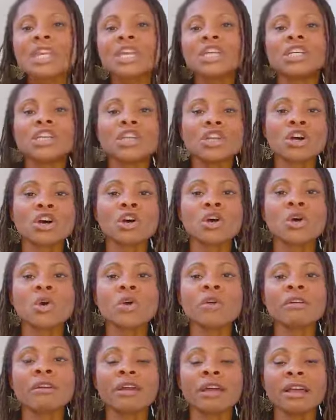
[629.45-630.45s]
You
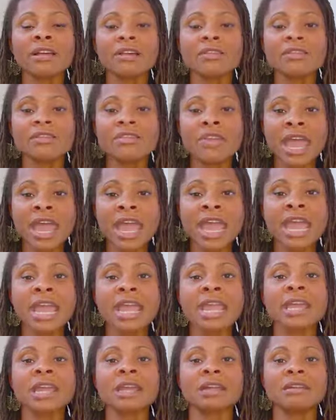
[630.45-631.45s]
know,
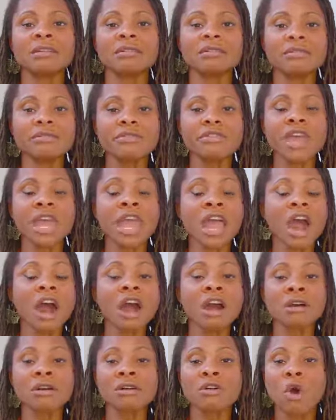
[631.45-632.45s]
they
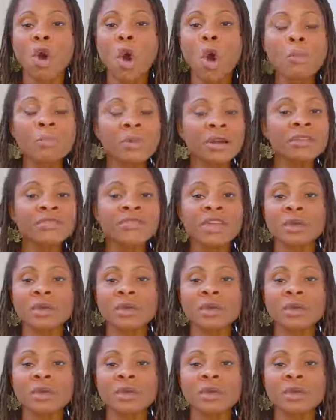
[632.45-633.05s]
are open.